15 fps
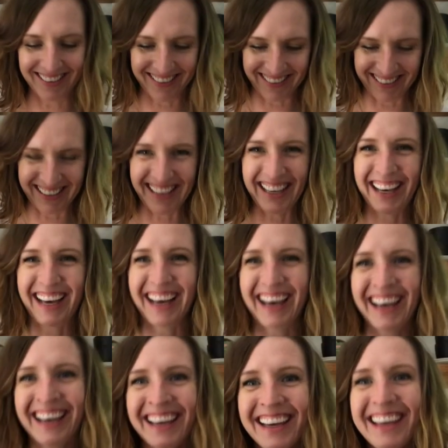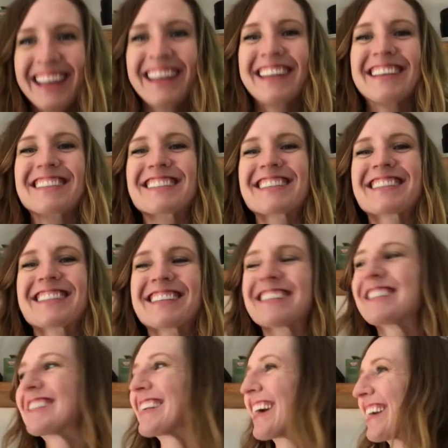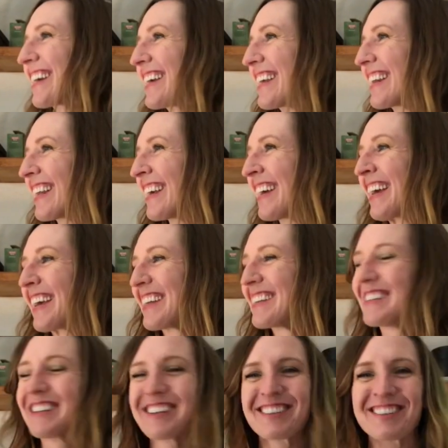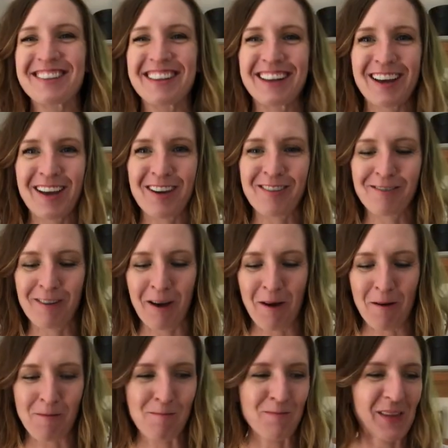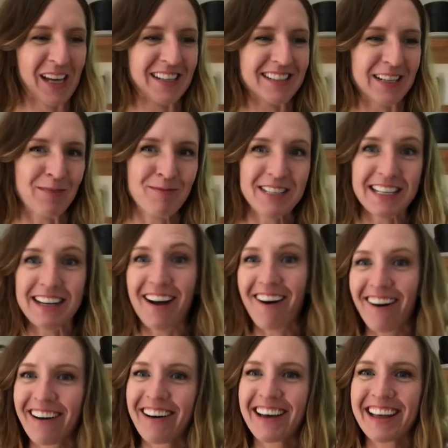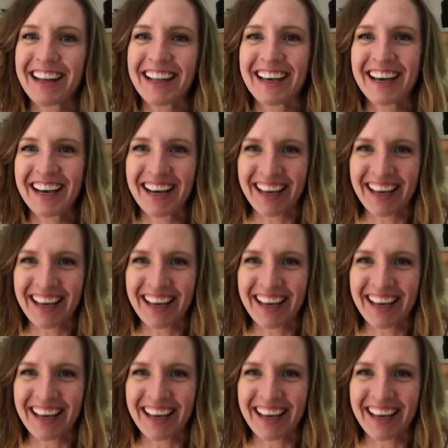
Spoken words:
This is the second dish that I've attempted on